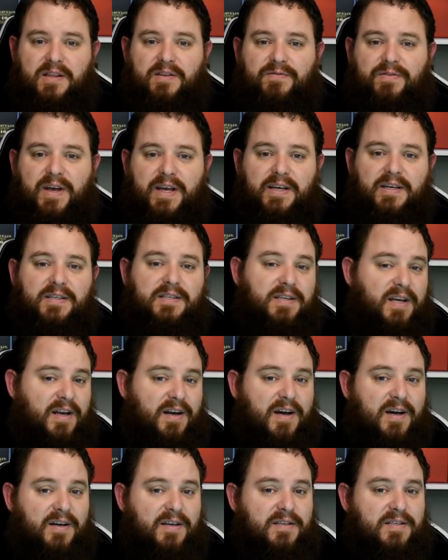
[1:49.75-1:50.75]
the Vega 10
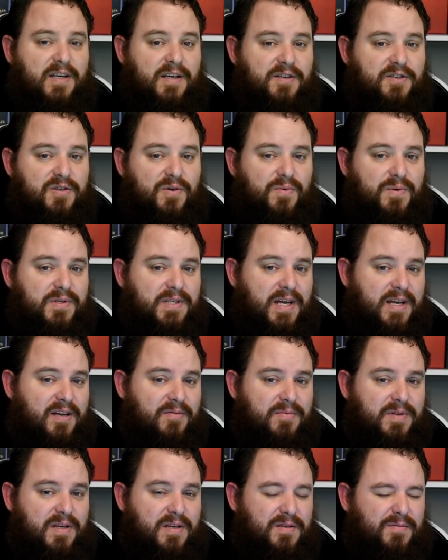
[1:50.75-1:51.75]
architecture was
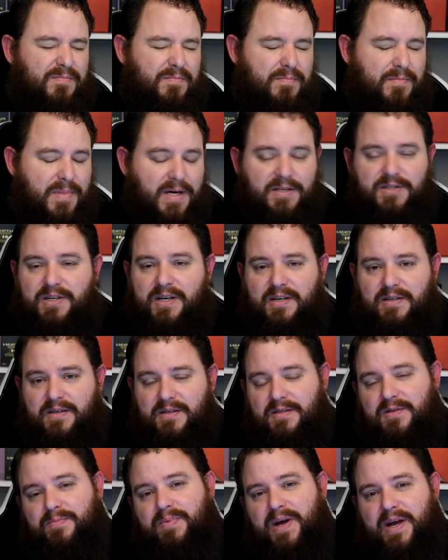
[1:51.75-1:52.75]
AMD's much
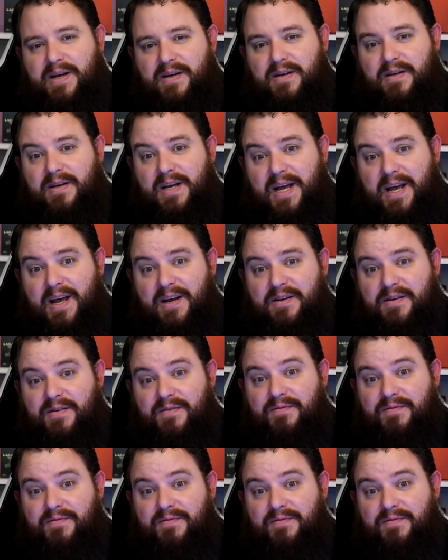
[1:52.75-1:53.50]
anticipated and